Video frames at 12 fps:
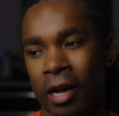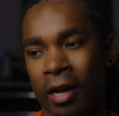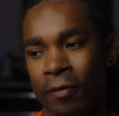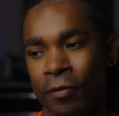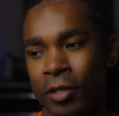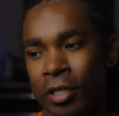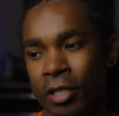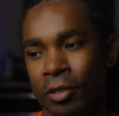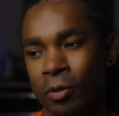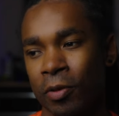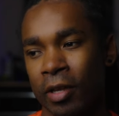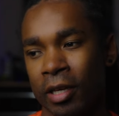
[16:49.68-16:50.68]
I really
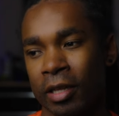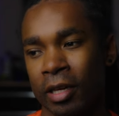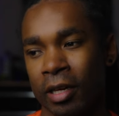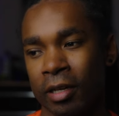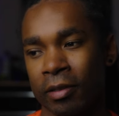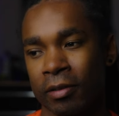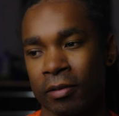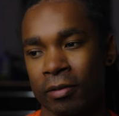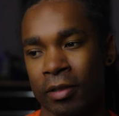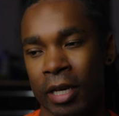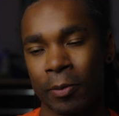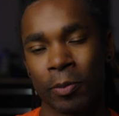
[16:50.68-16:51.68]
do think that
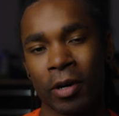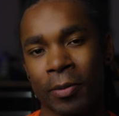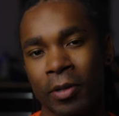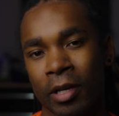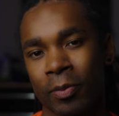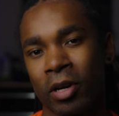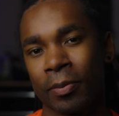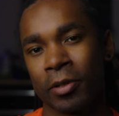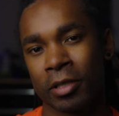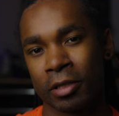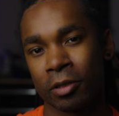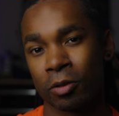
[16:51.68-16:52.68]
they would probably think
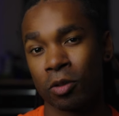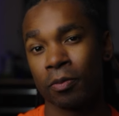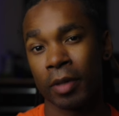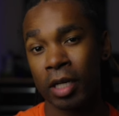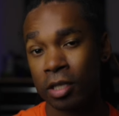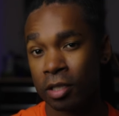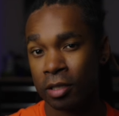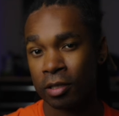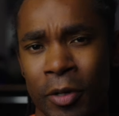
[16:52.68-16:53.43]
Poppy is a little too much,